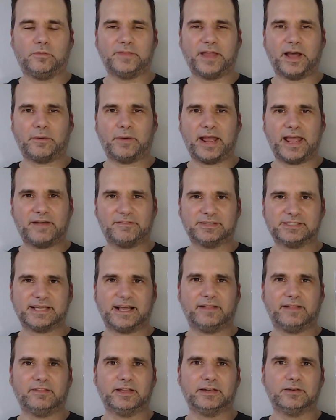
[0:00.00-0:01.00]
Now I have a
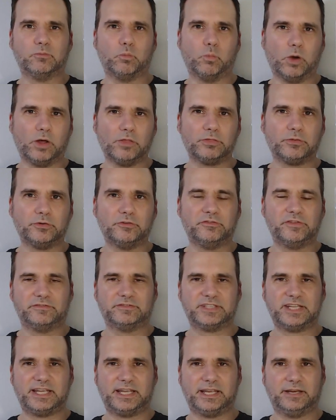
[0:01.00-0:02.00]
solid 1 through
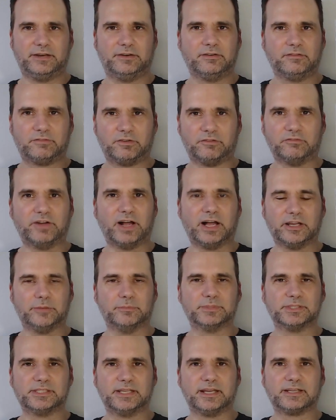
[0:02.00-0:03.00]
15 for volume
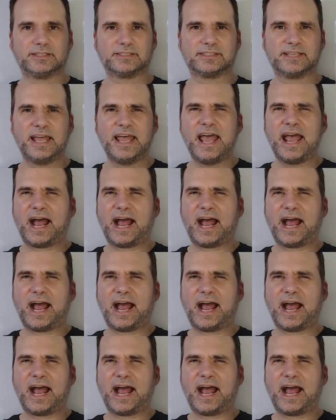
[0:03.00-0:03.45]
6.